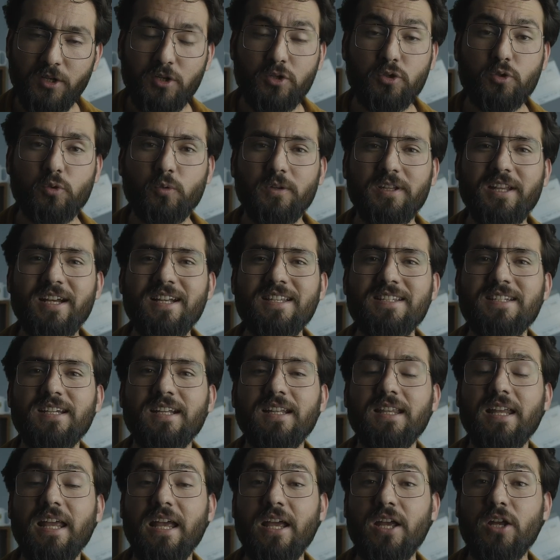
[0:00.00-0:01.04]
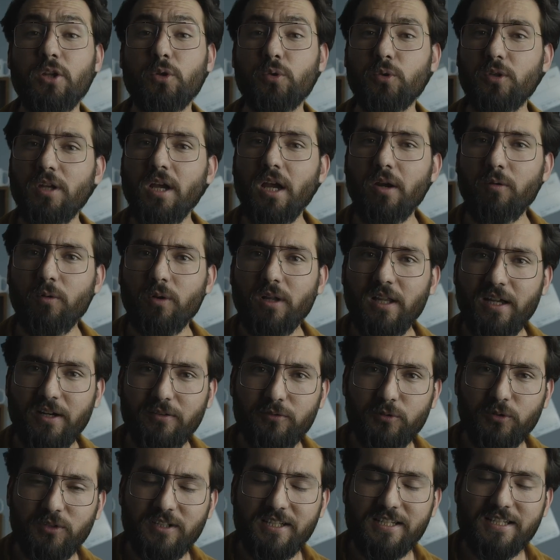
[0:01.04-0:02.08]
So with that said, today I will have
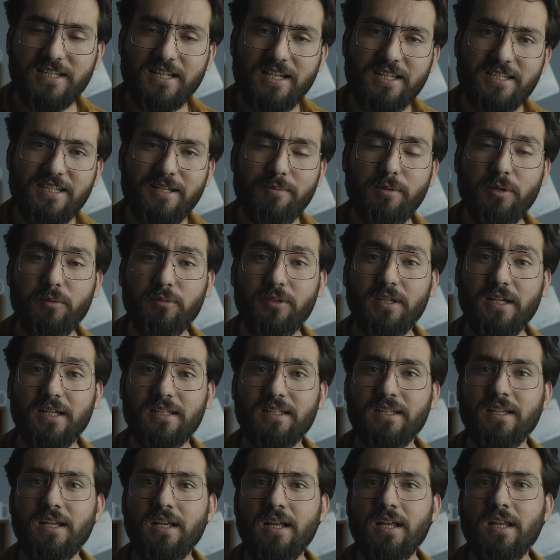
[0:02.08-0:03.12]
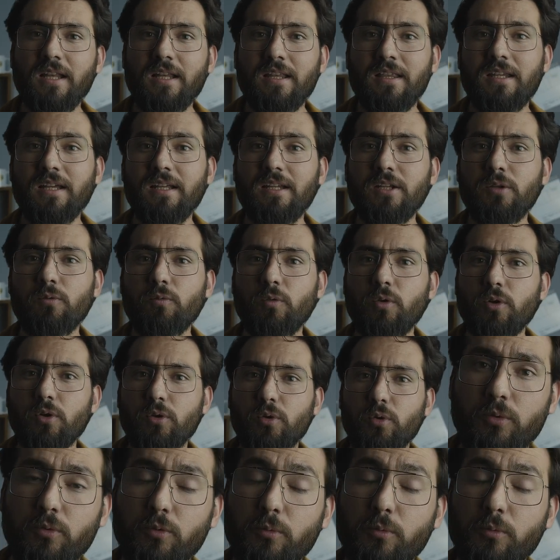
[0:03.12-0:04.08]
to discuss about that that it worth